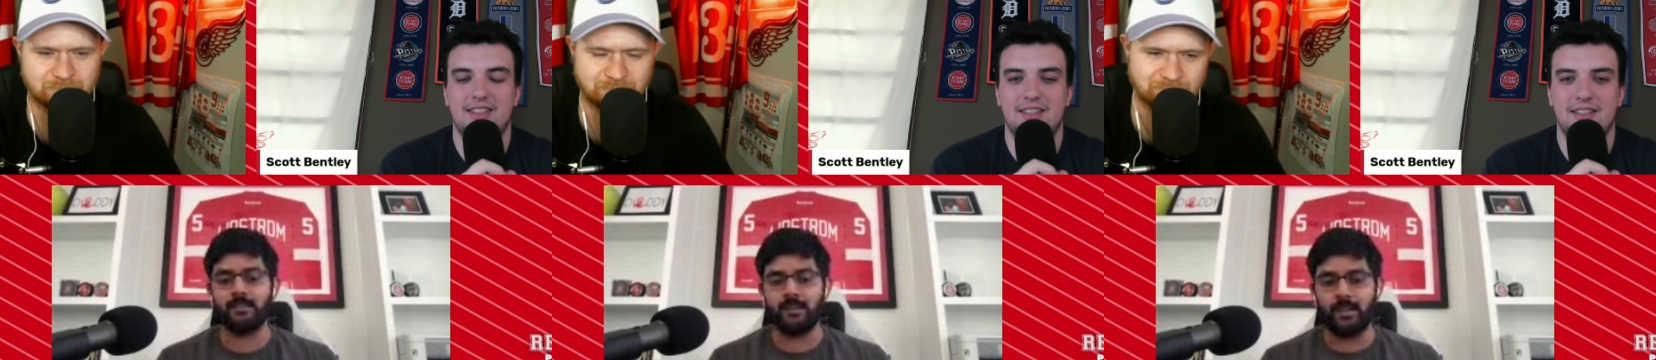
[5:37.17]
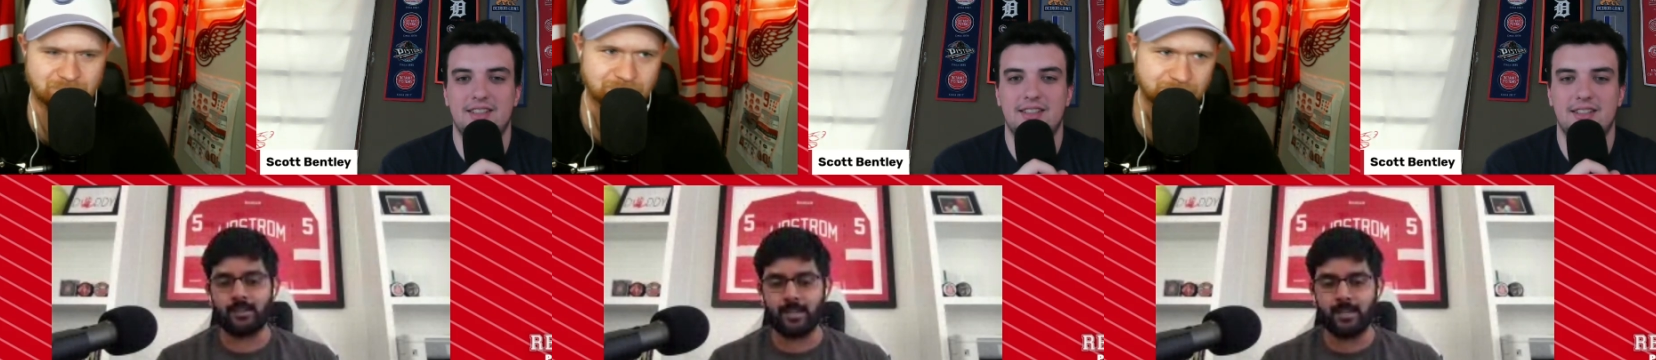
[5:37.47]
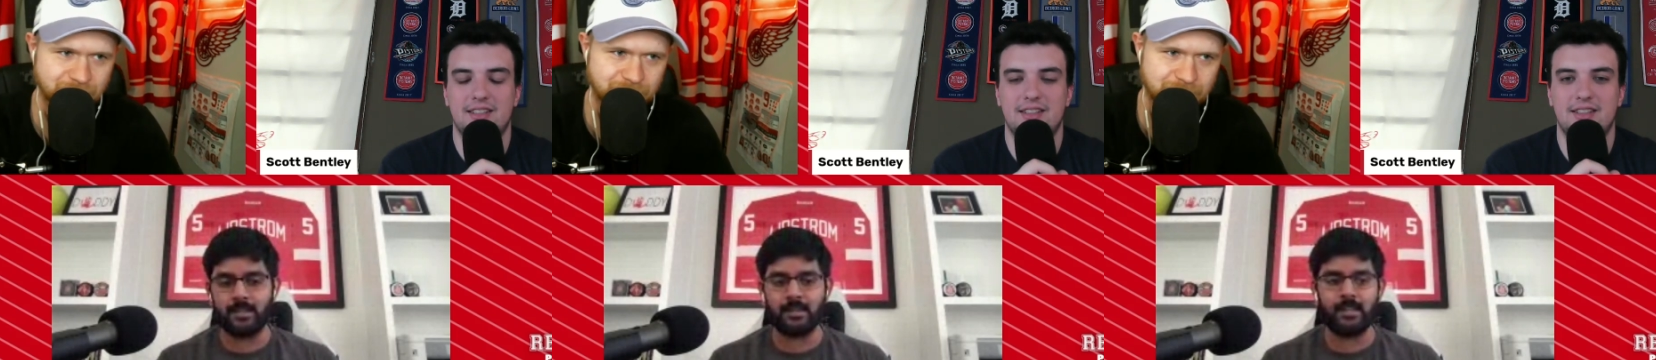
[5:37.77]
Speaker 1: at the end
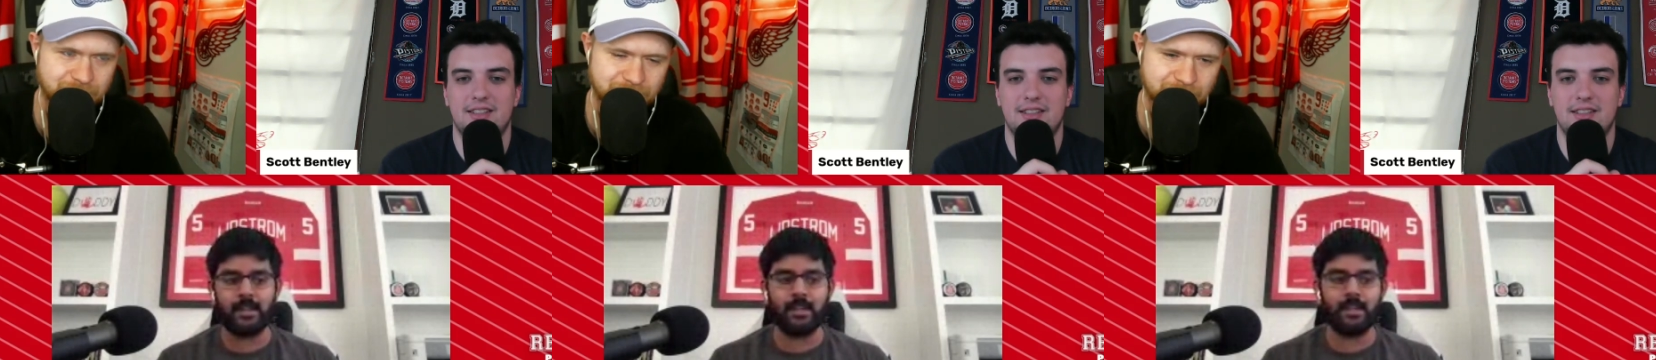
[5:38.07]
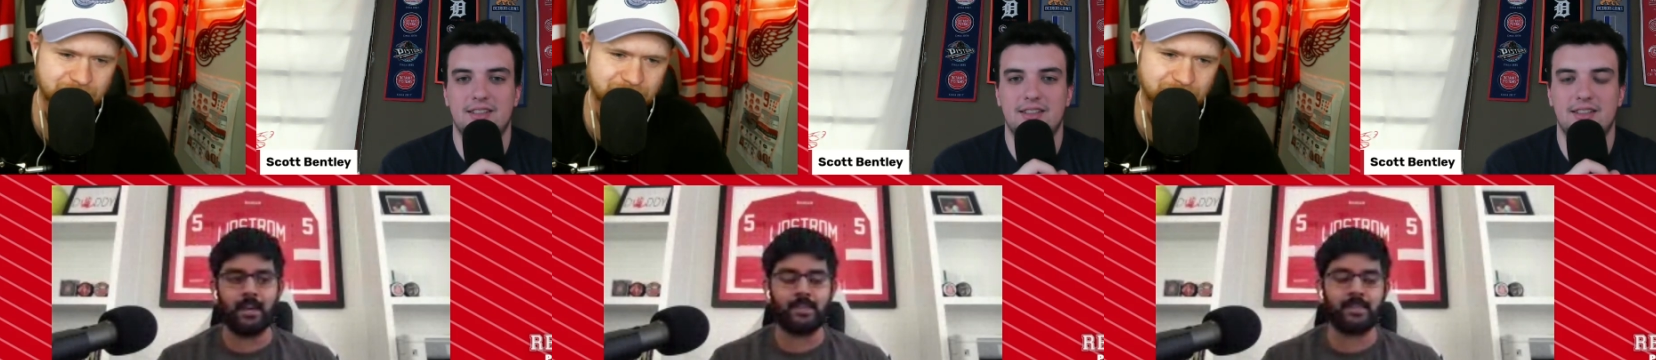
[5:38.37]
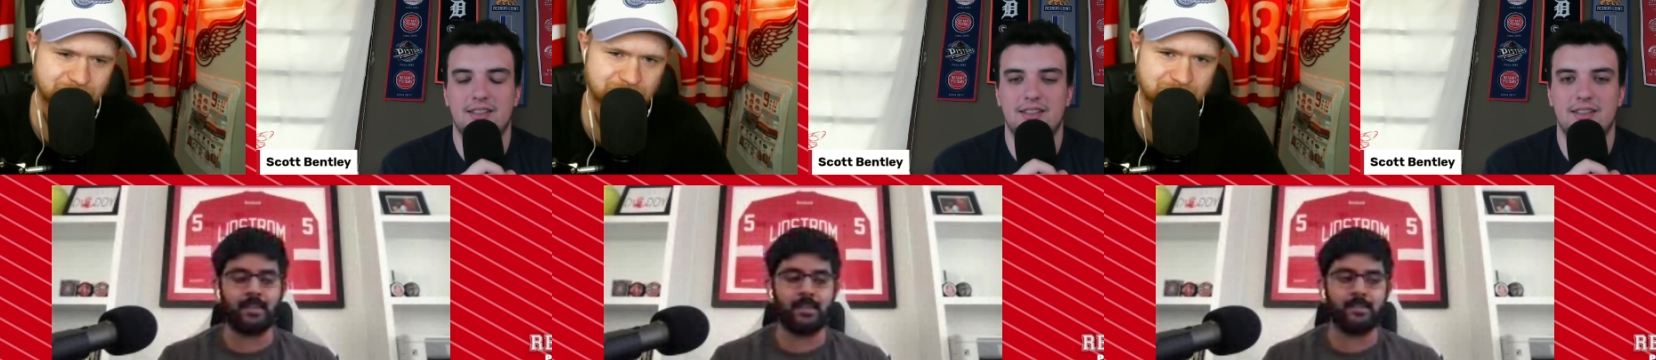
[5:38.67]
of the day, I
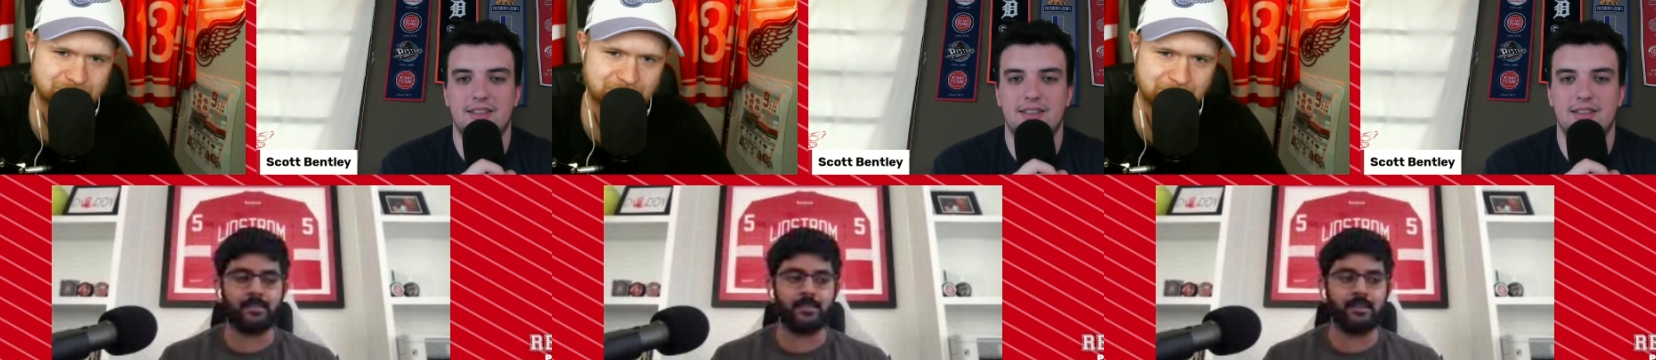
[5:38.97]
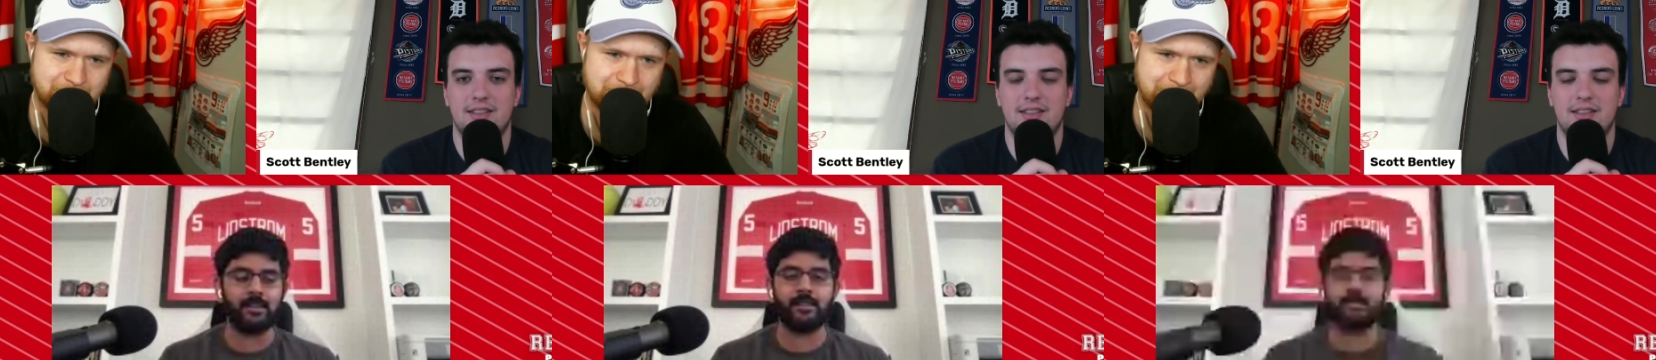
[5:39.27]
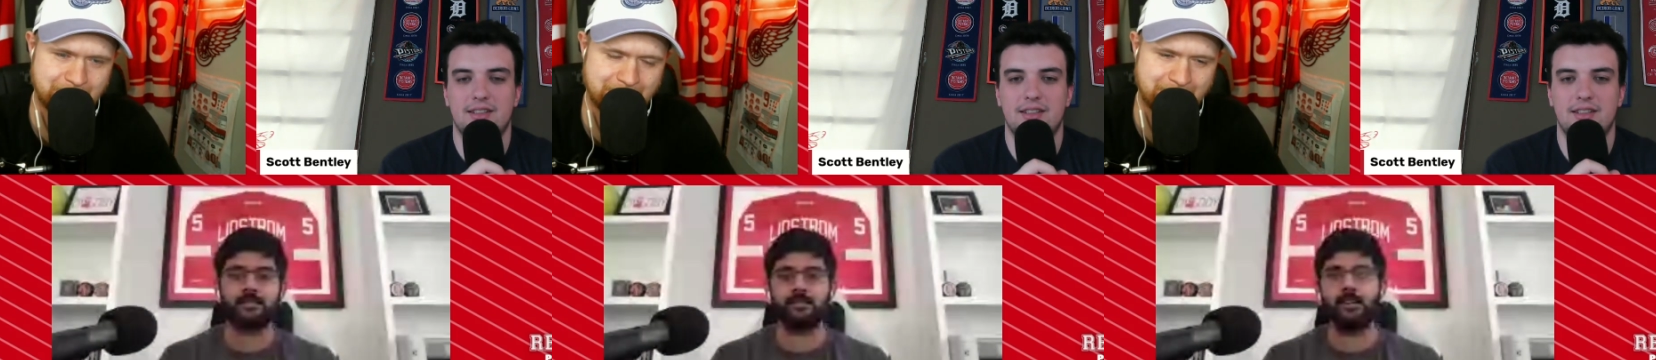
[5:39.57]
think it's not
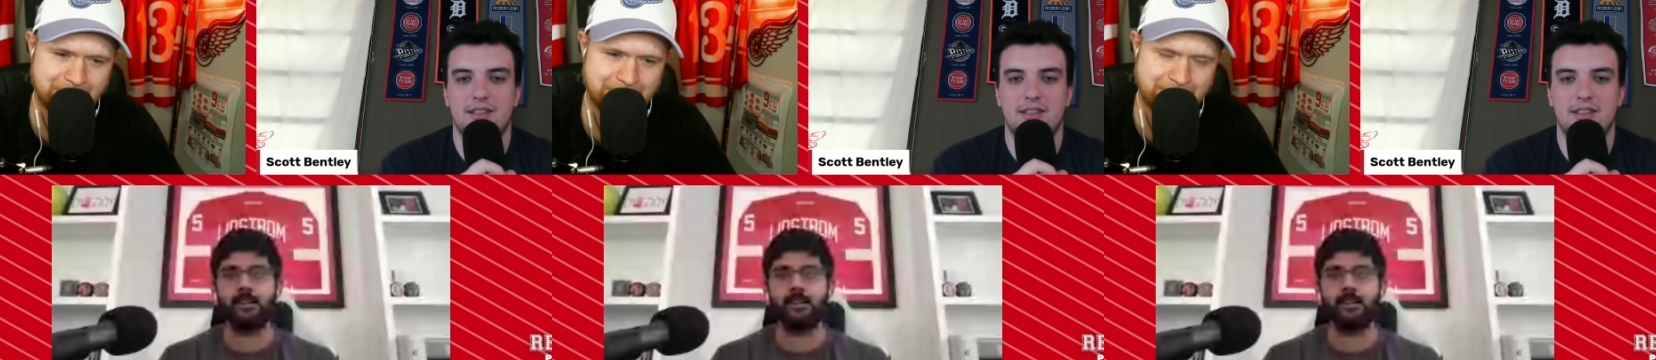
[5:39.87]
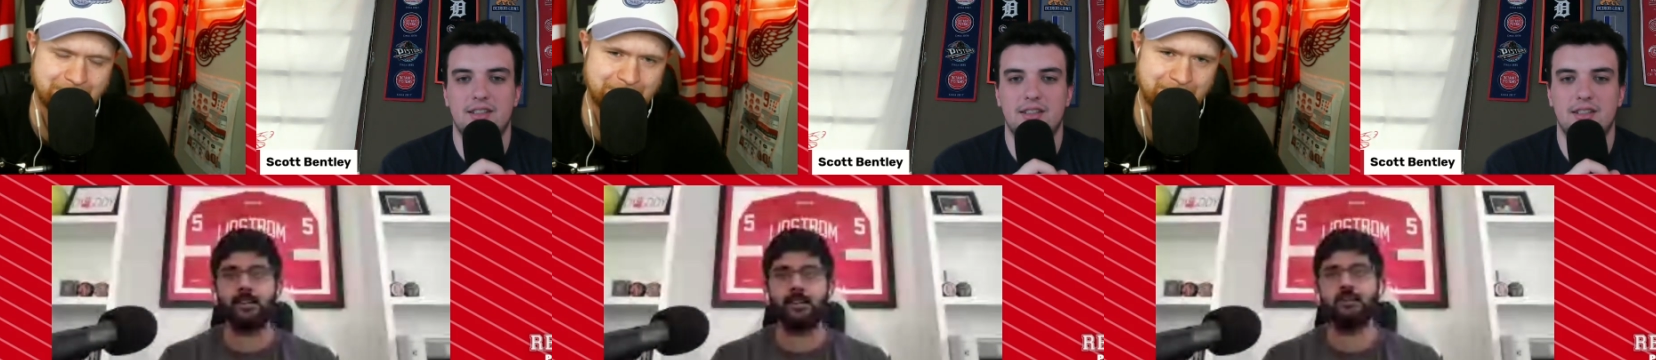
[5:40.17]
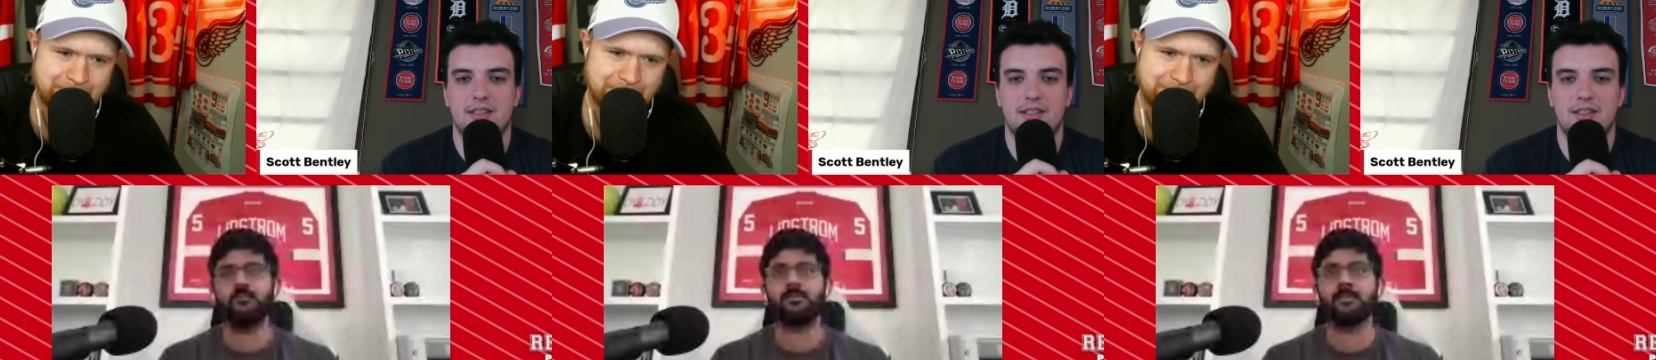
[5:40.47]
necessarily, I wouldn't say it's a
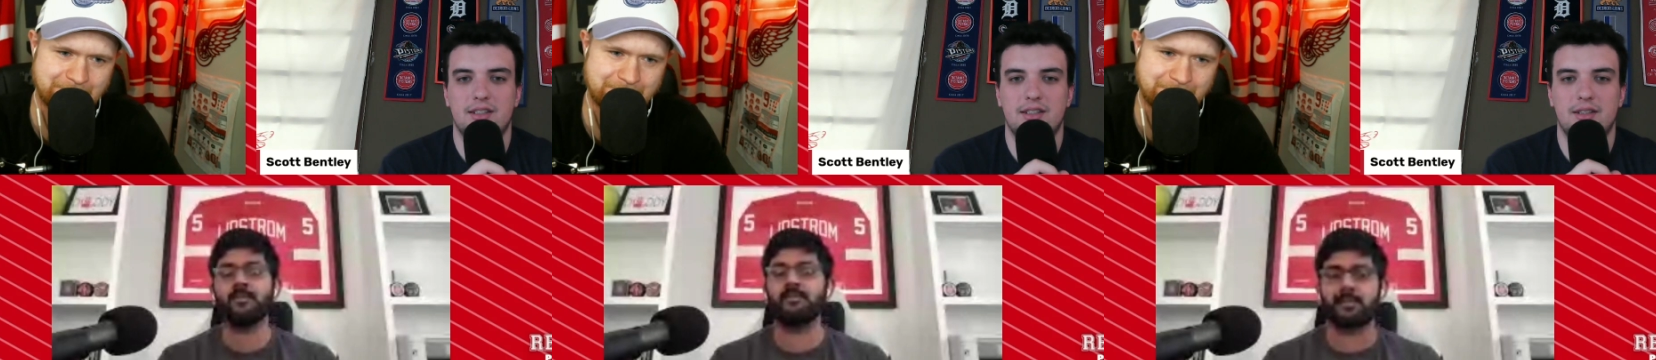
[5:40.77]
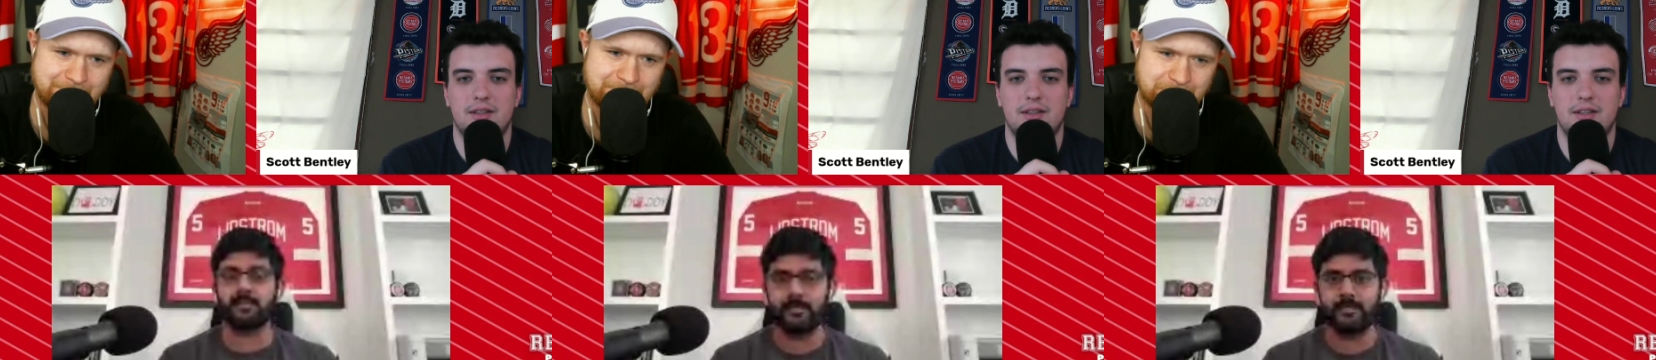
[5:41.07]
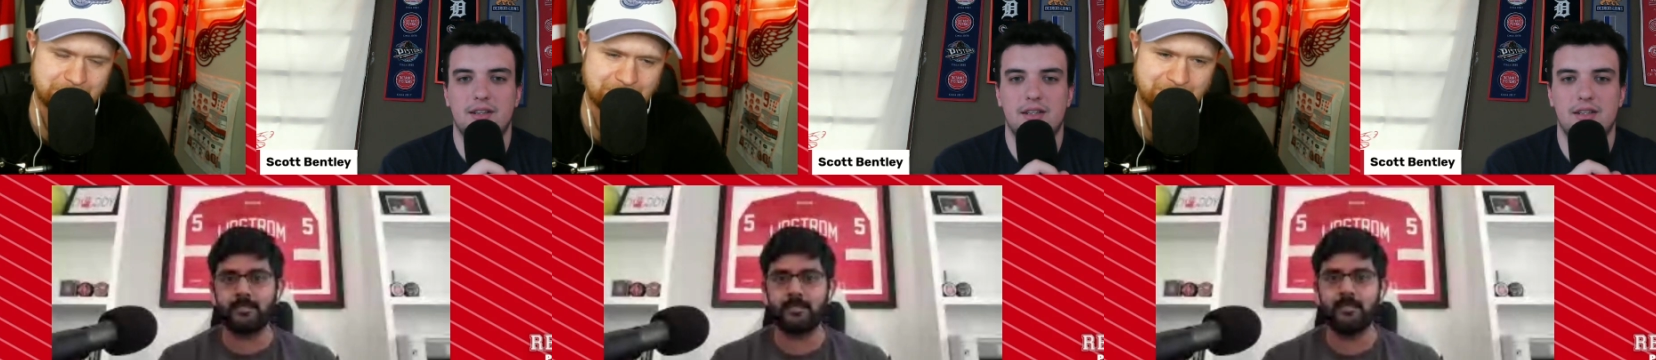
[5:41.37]

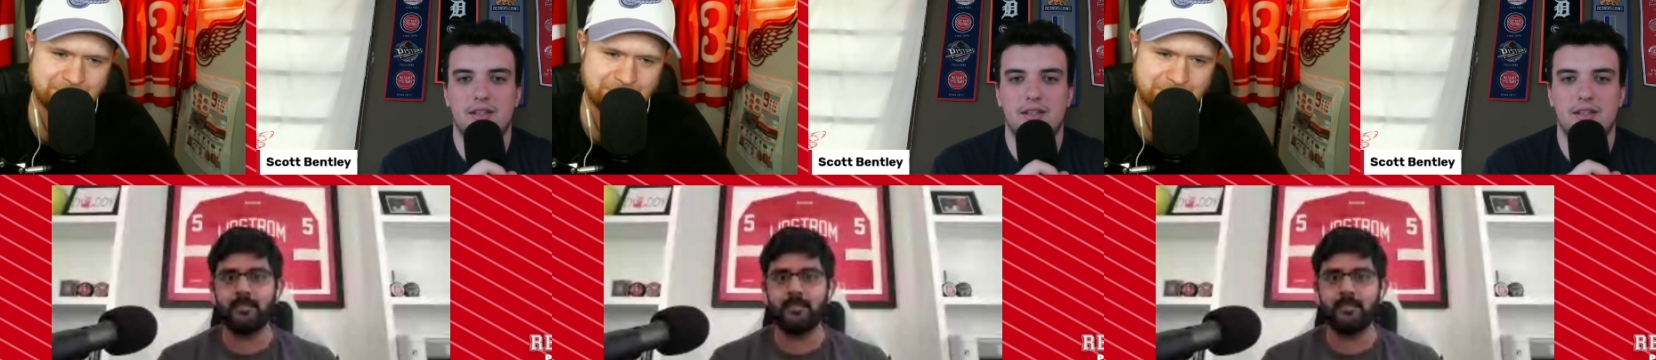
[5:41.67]
success,